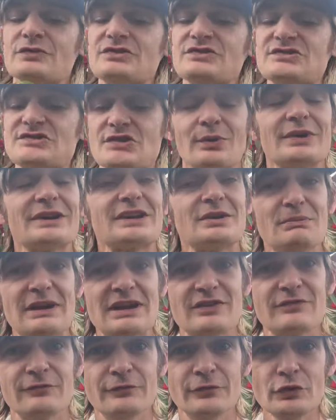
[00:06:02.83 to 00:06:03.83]
so it can
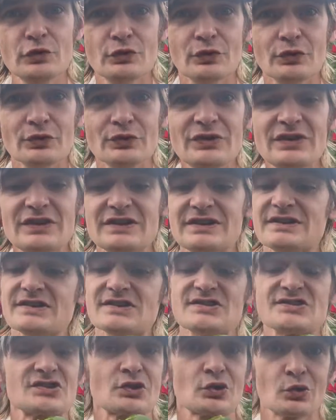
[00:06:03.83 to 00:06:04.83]
make food
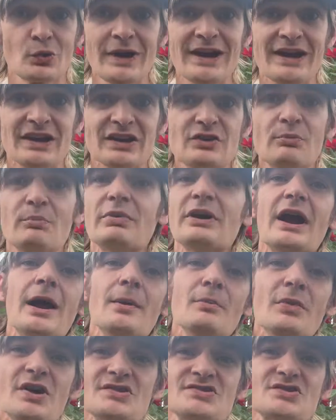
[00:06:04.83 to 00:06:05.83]
is great, but
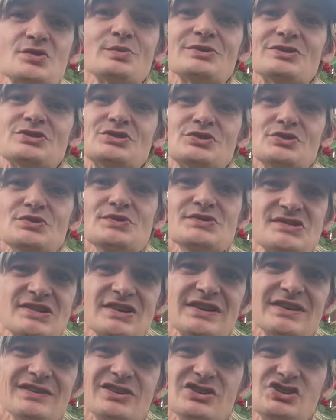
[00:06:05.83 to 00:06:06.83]
I'm also
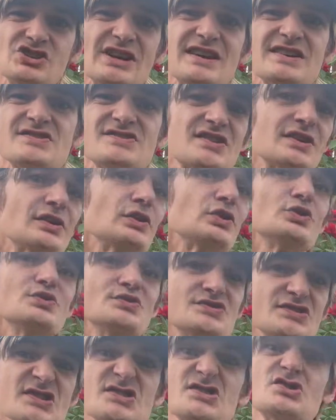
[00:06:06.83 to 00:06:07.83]
reducing the chance that it
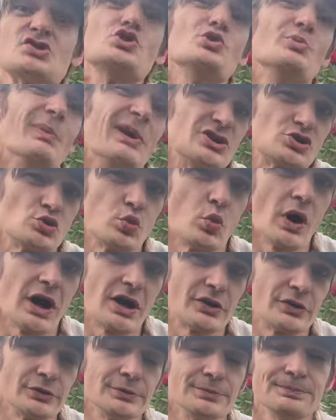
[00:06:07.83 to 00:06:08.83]
loses too much
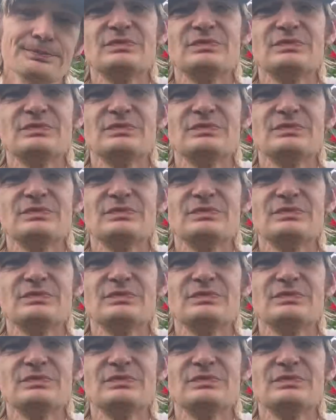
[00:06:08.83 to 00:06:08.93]
water.